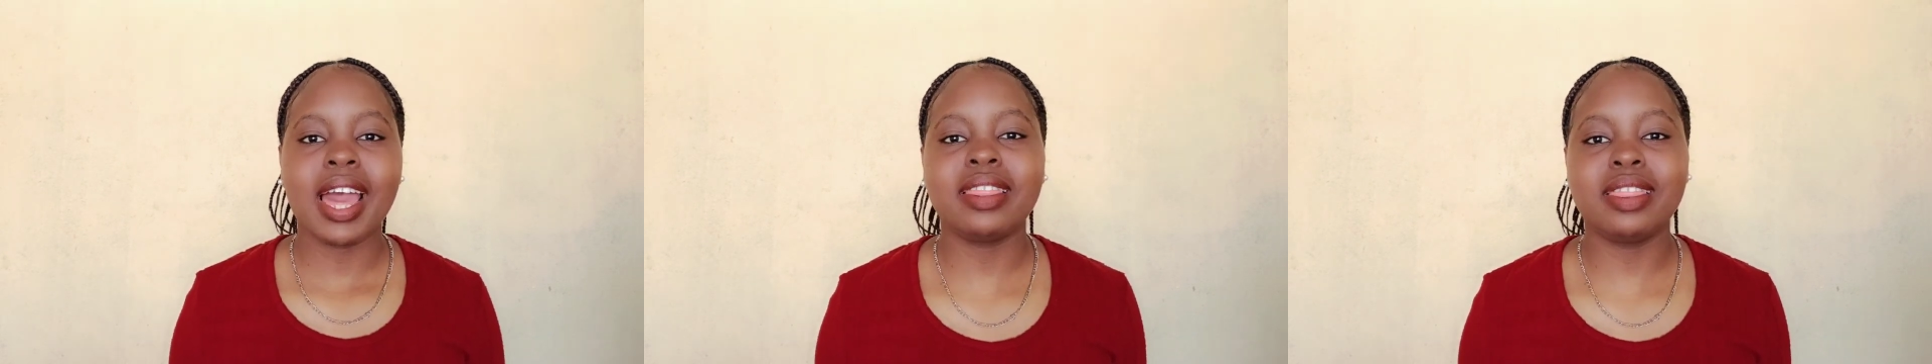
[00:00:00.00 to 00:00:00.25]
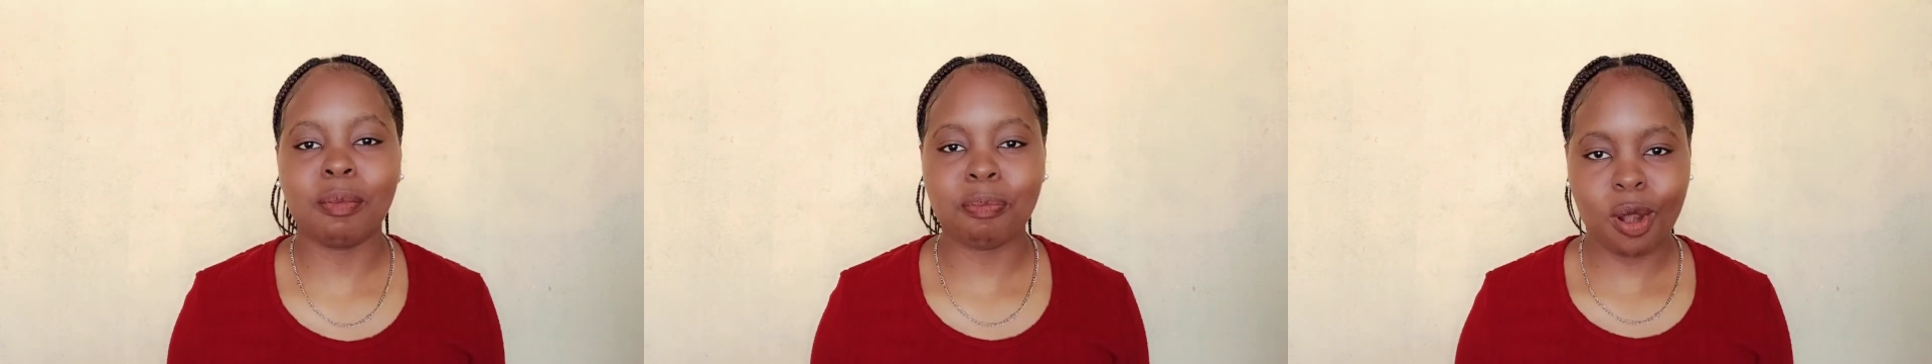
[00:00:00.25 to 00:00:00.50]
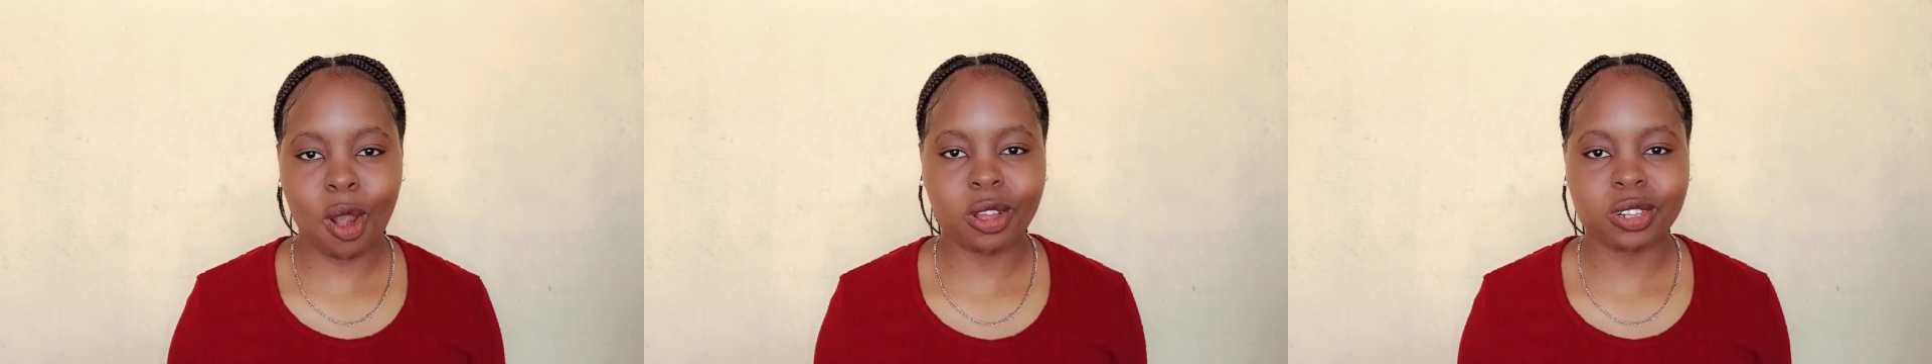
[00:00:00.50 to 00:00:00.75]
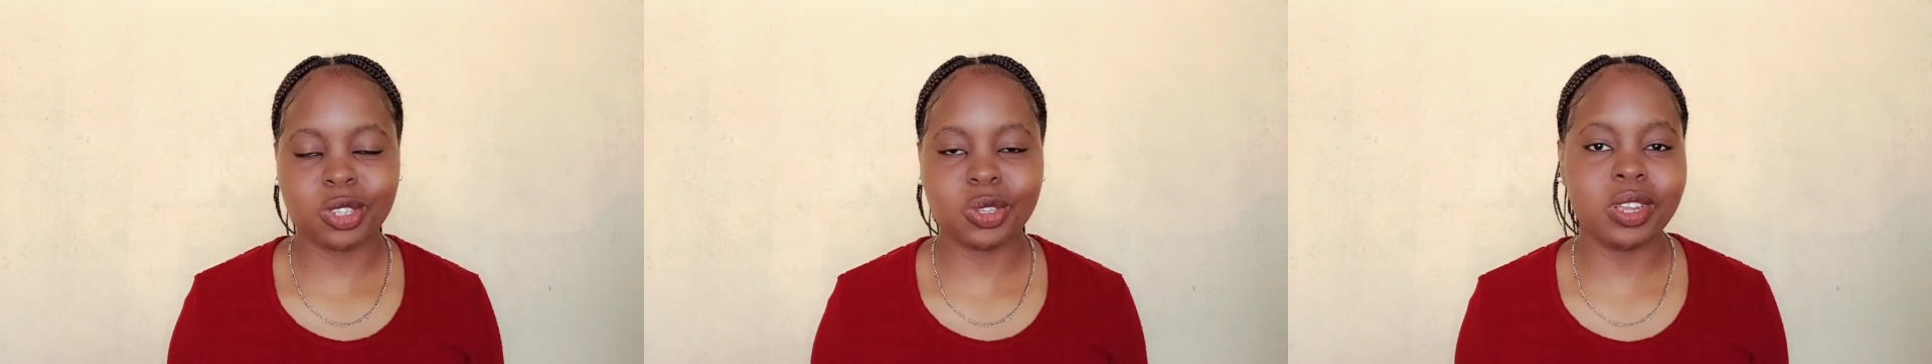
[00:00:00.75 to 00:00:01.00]
the plot.
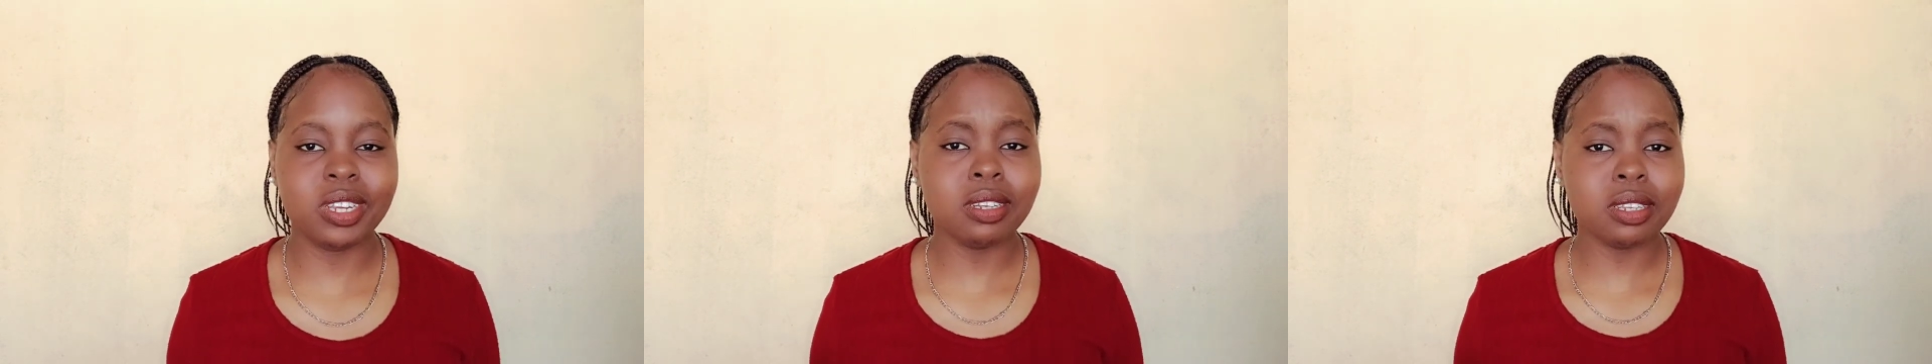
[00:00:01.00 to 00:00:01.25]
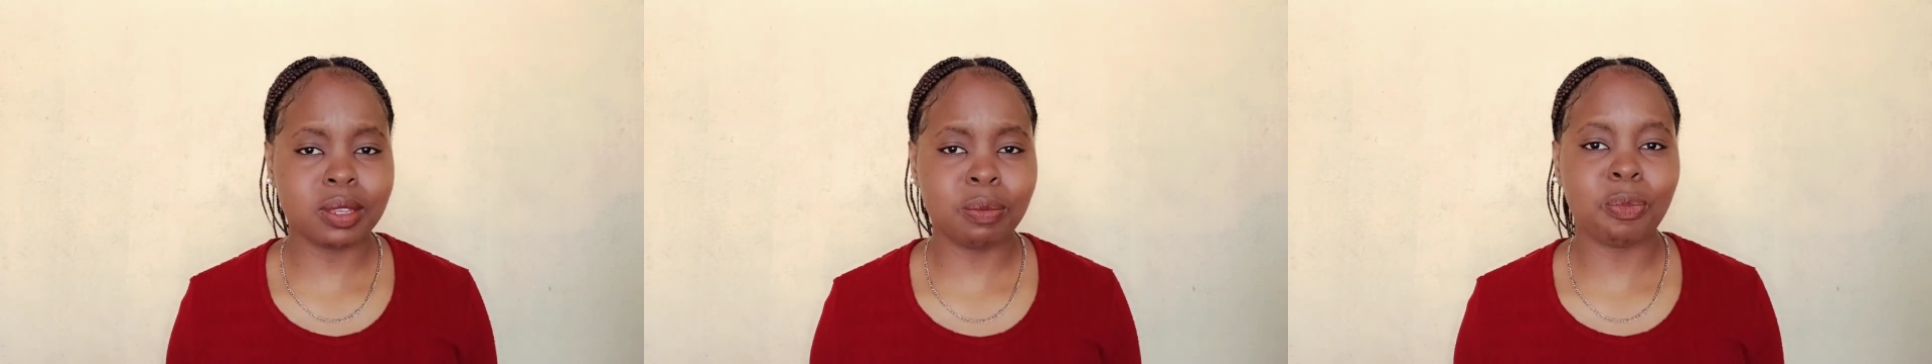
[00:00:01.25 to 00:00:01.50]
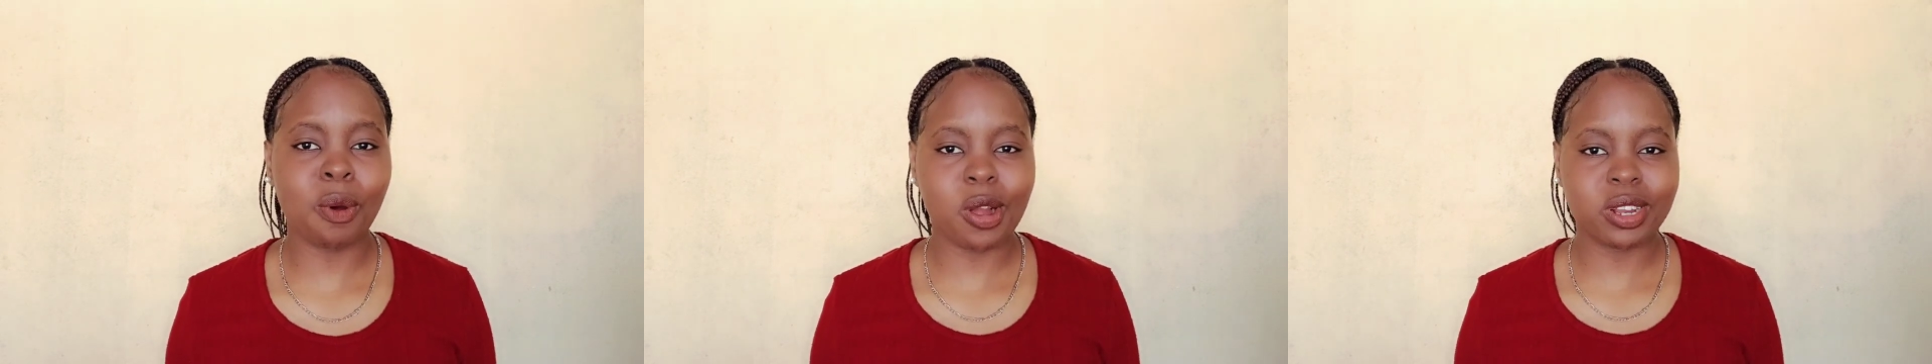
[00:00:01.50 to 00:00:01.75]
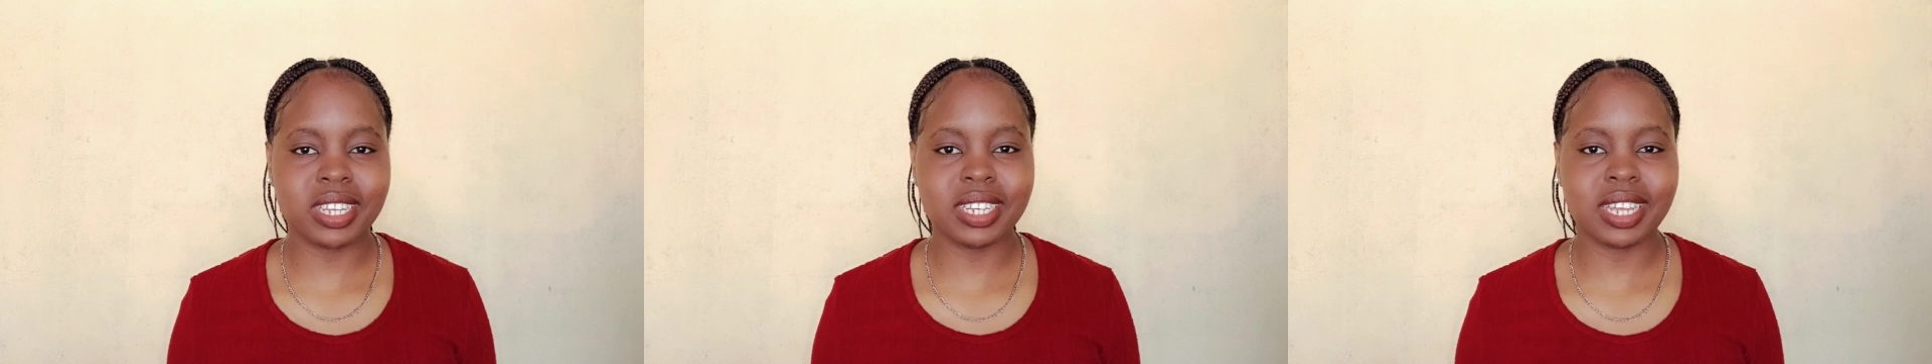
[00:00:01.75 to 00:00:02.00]
So it is
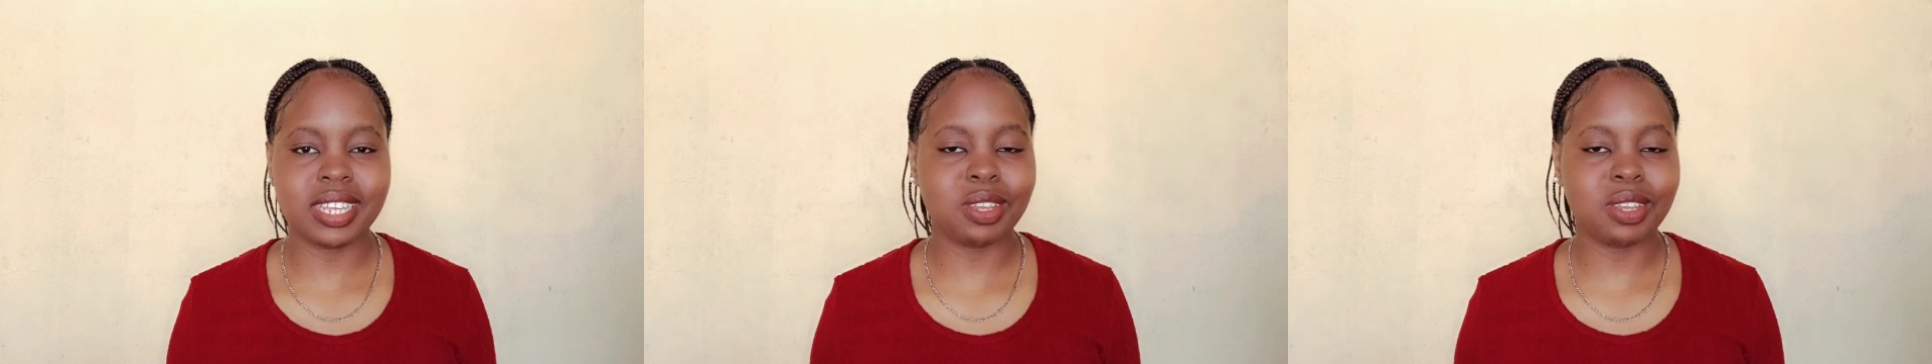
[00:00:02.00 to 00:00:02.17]
important as